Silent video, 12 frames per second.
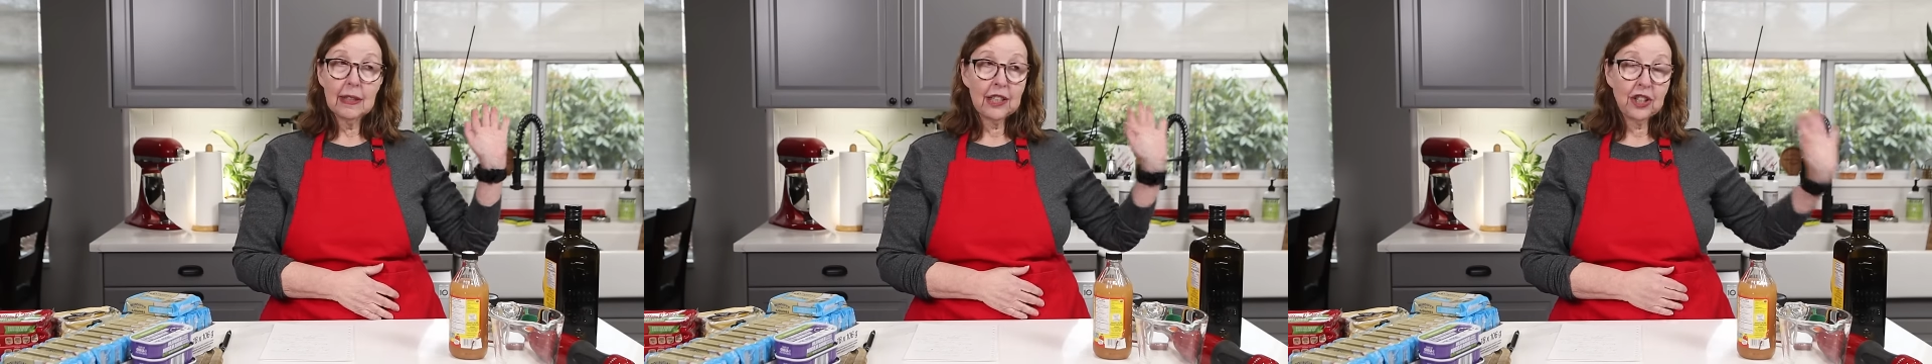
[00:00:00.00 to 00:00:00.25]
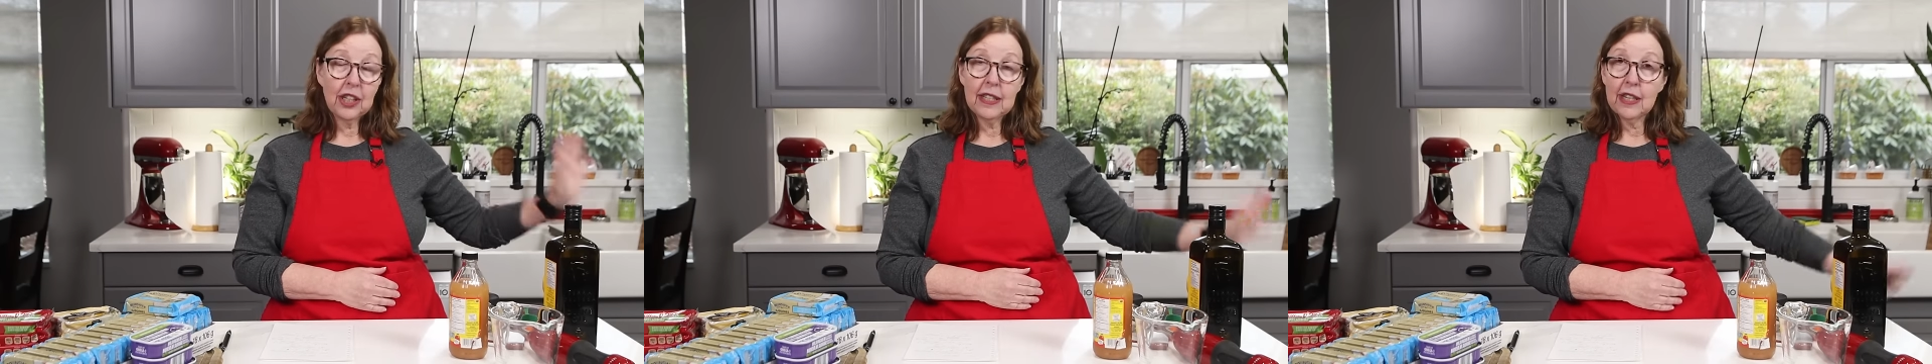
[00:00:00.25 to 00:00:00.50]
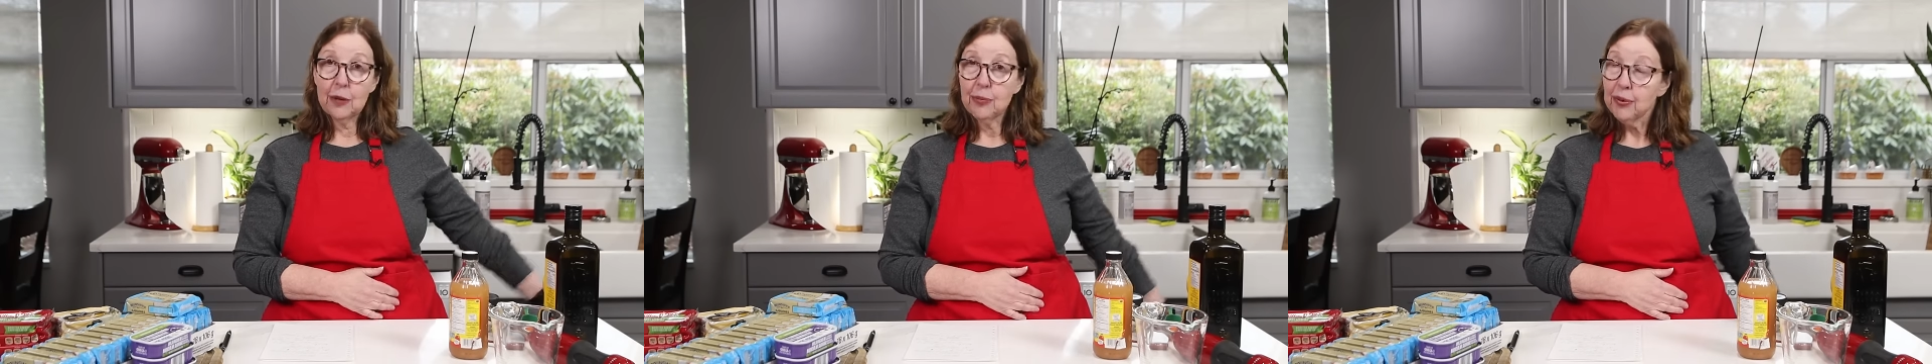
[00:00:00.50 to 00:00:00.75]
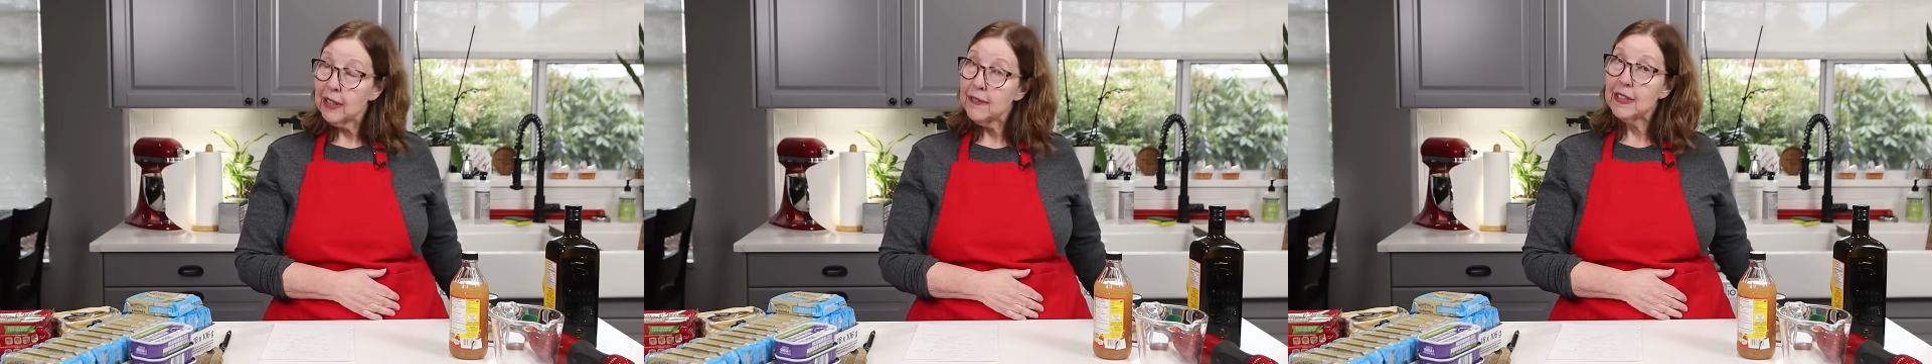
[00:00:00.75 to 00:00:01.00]
that she had
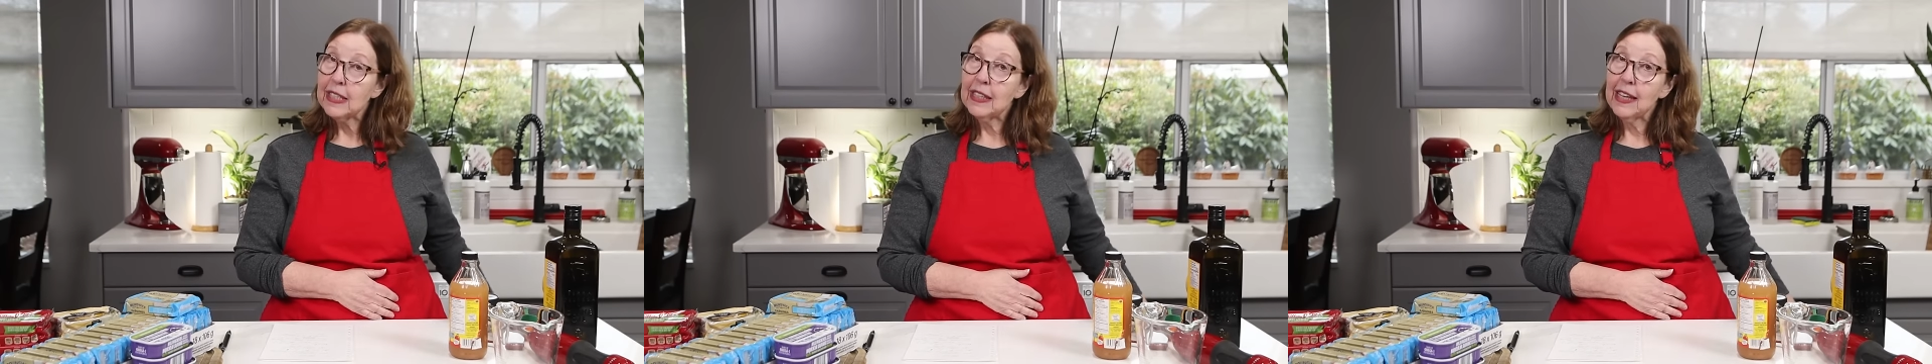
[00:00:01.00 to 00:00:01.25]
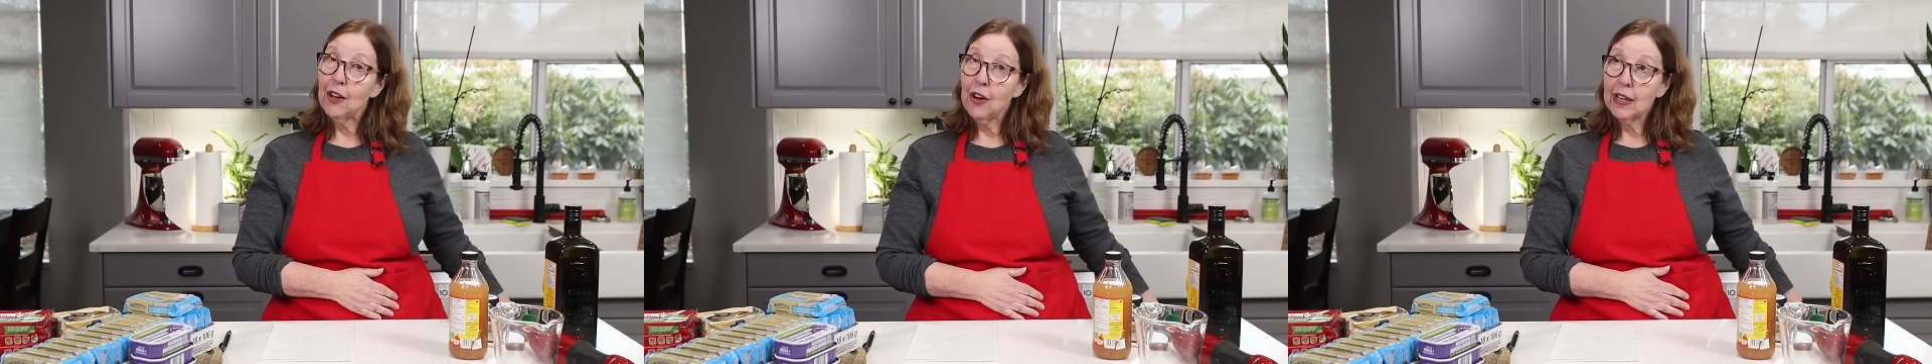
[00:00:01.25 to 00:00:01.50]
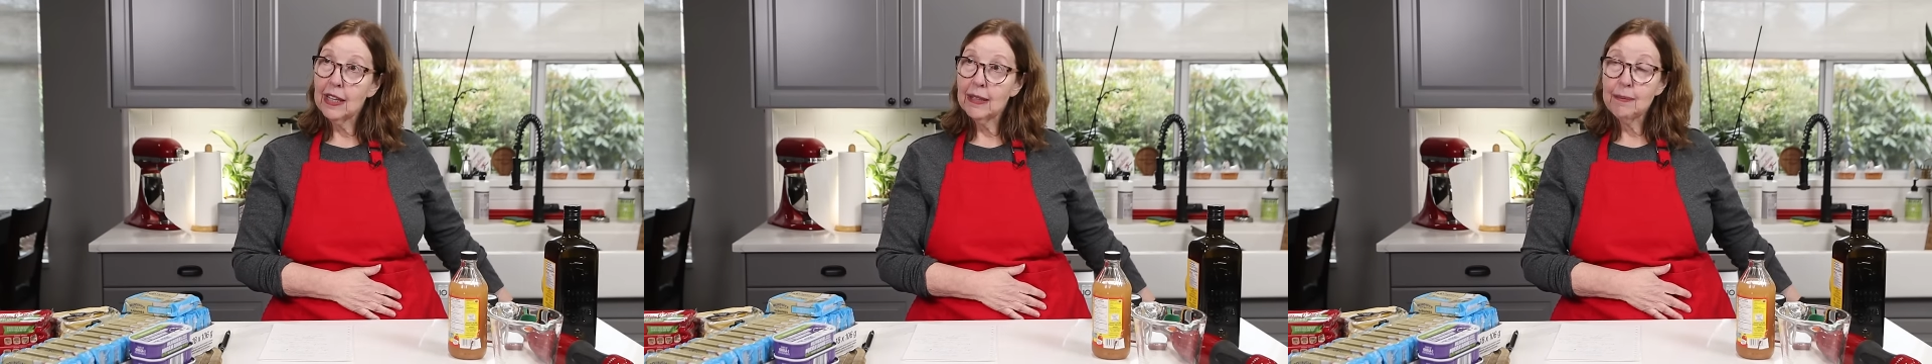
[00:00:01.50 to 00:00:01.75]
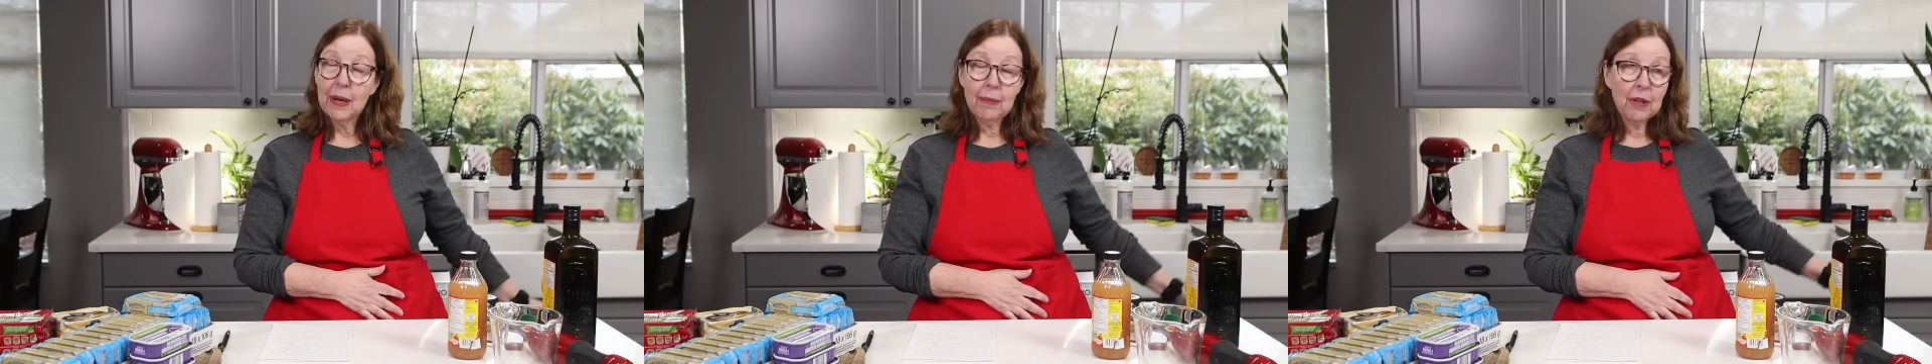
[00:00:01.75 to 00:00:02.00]
done previously on
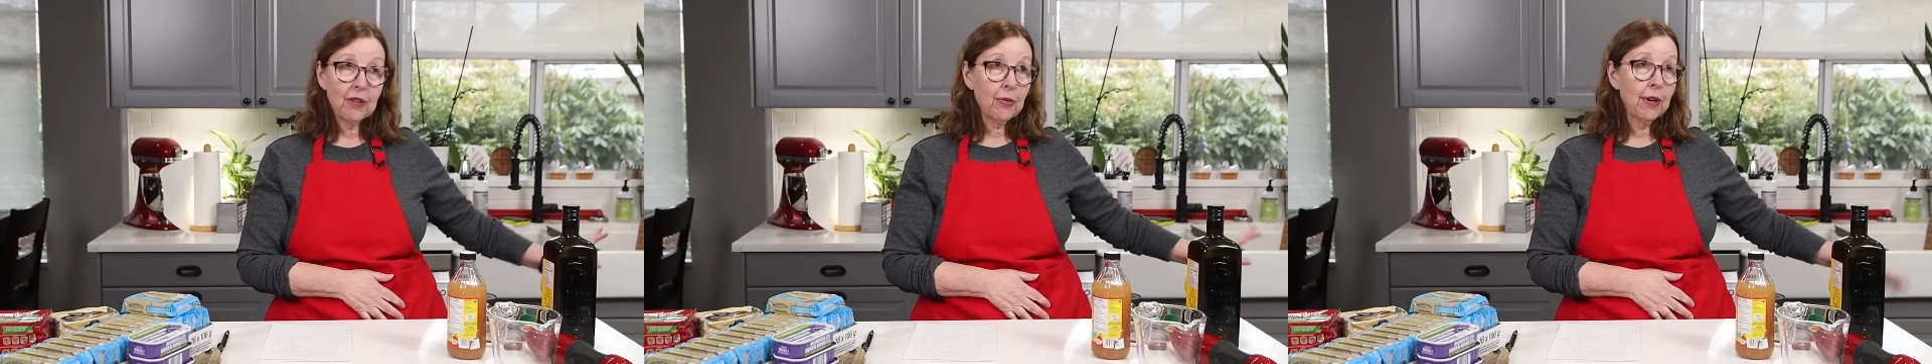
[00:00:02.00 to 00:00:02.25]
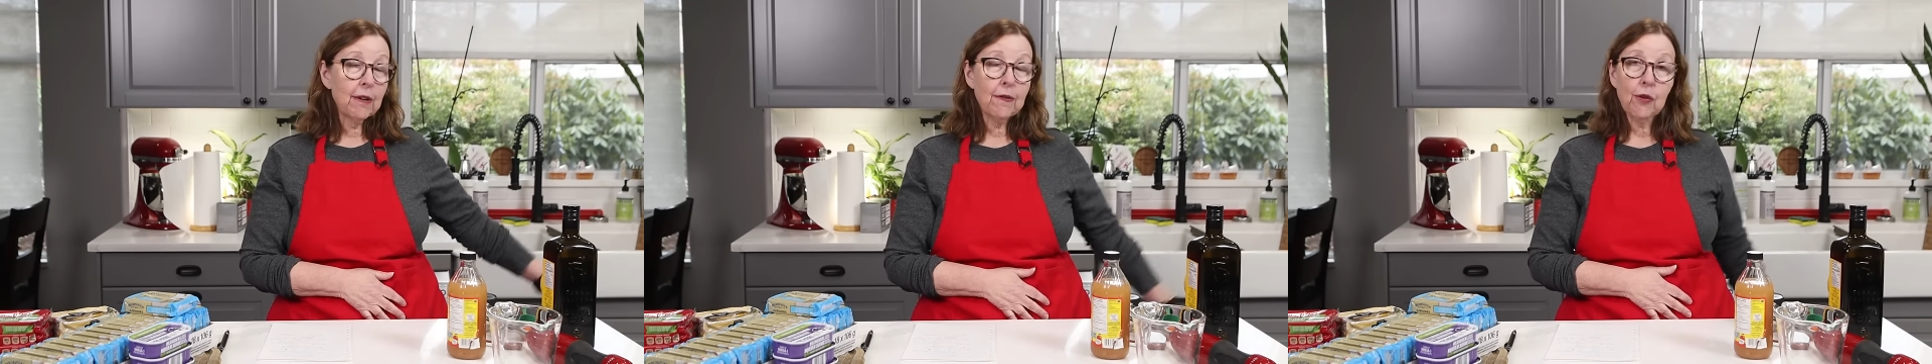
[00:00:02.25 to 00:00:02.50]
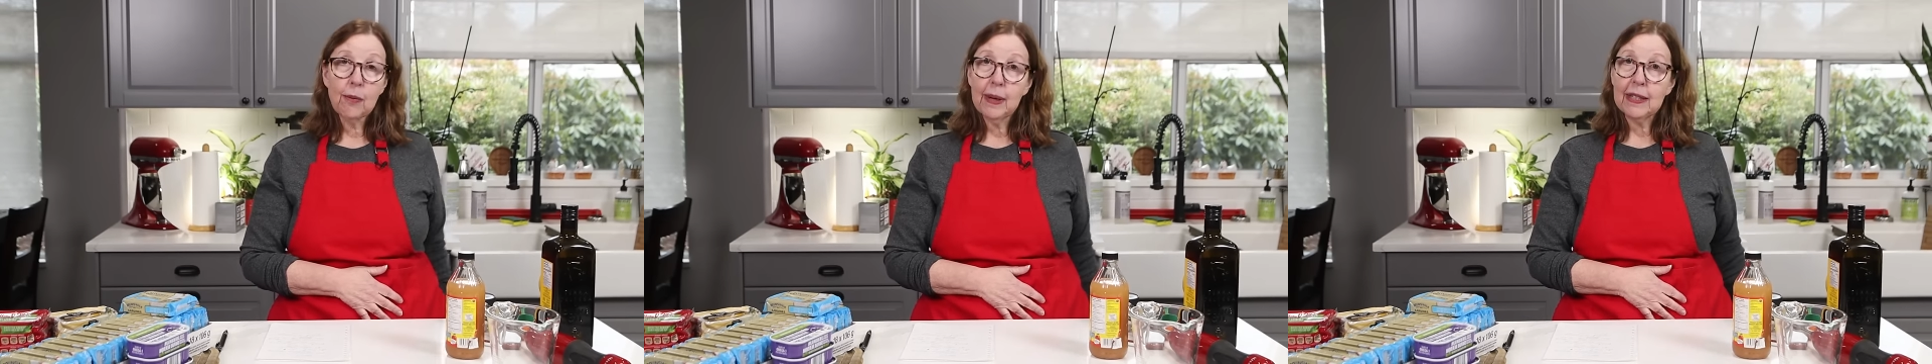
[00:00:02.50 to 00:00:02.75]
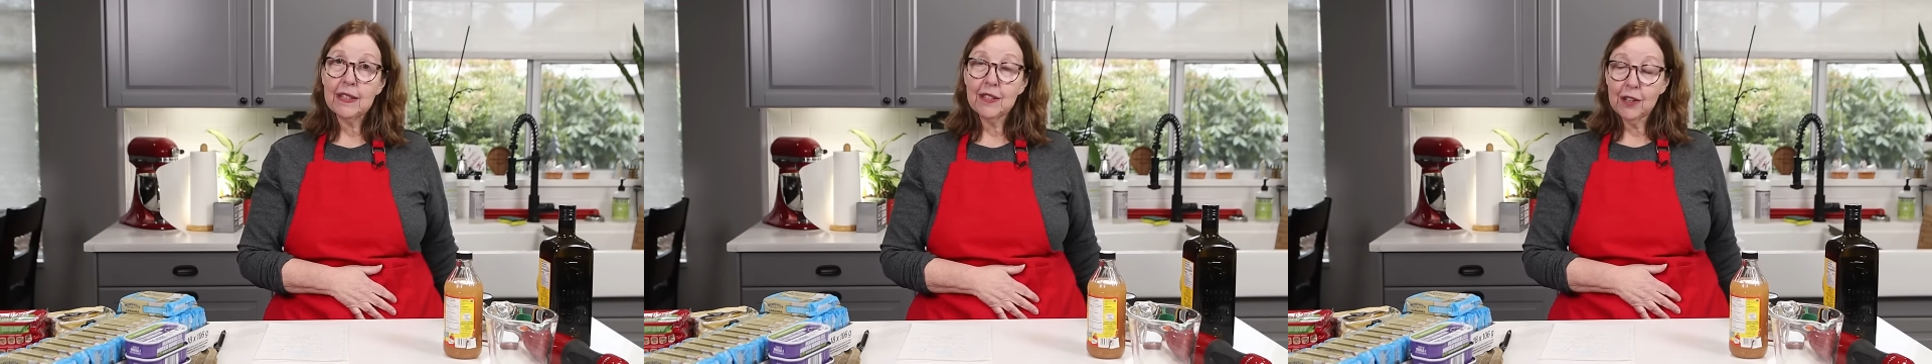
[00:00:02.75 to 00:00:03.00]
it, maybe three or
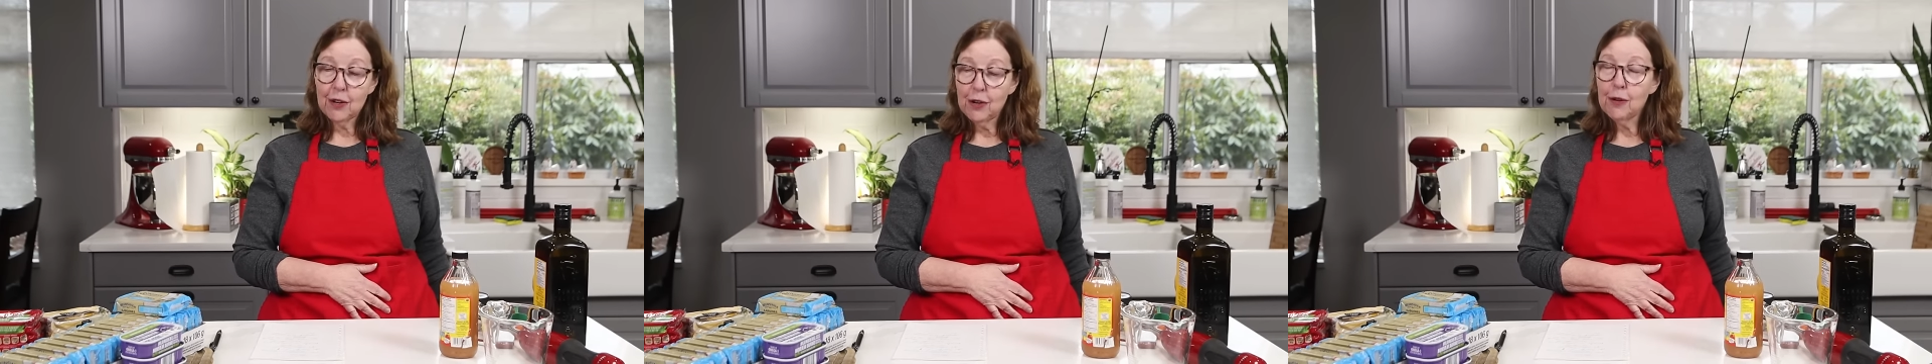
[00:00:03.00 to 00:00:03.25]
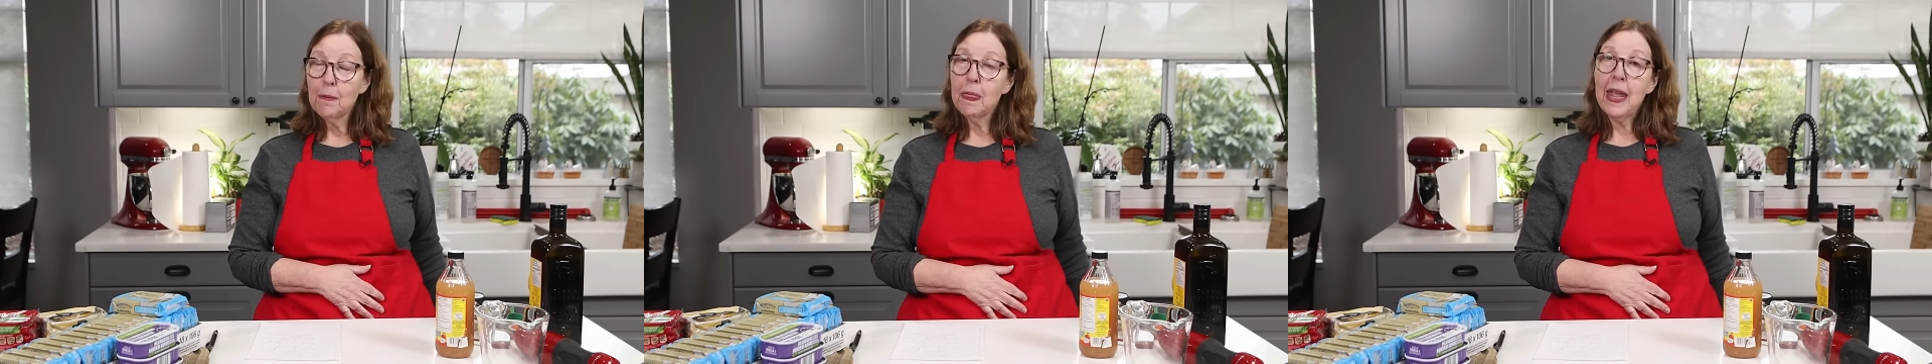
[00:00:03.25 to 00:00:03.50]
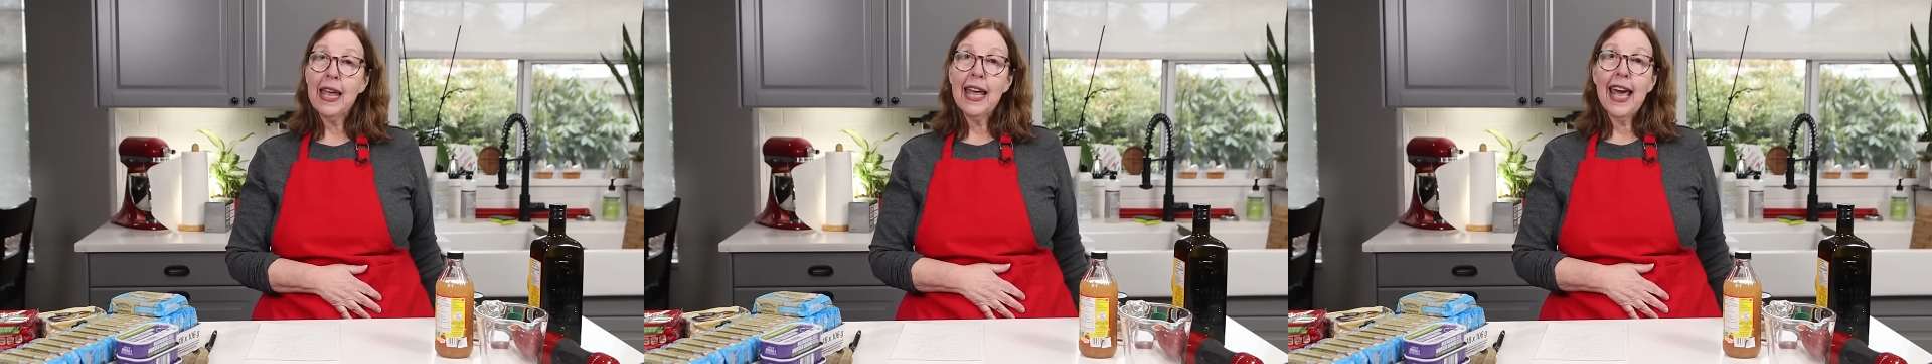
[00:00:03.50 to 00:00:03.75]
four months ago,